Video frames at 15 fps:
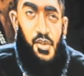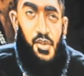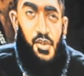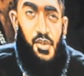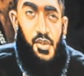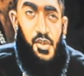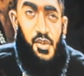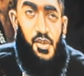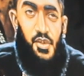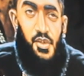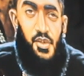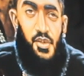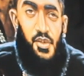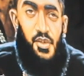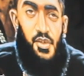
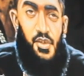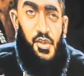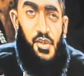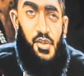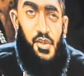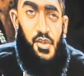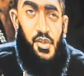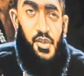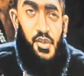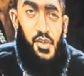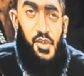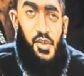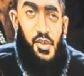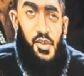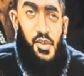
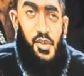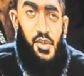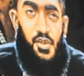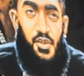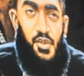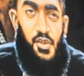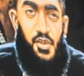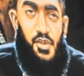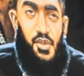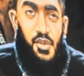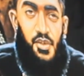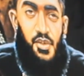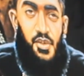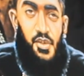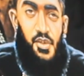
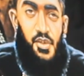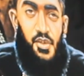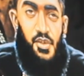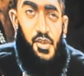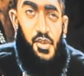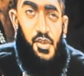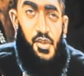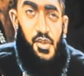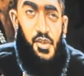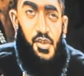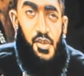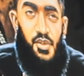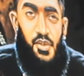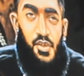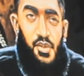
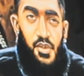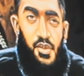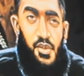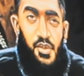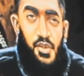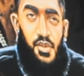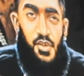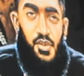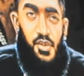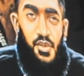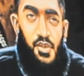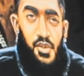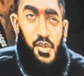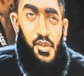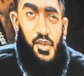
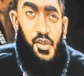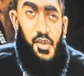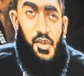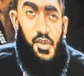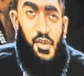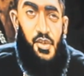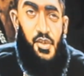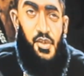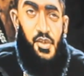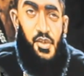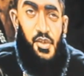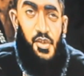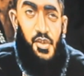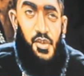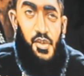
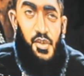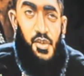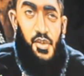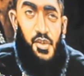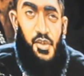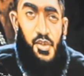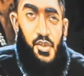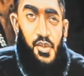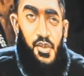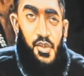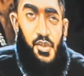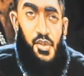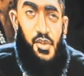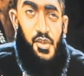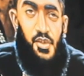
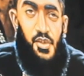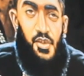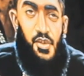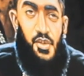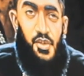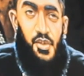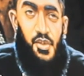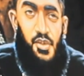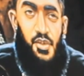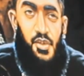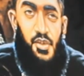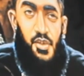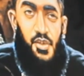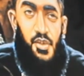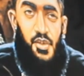(not speaking)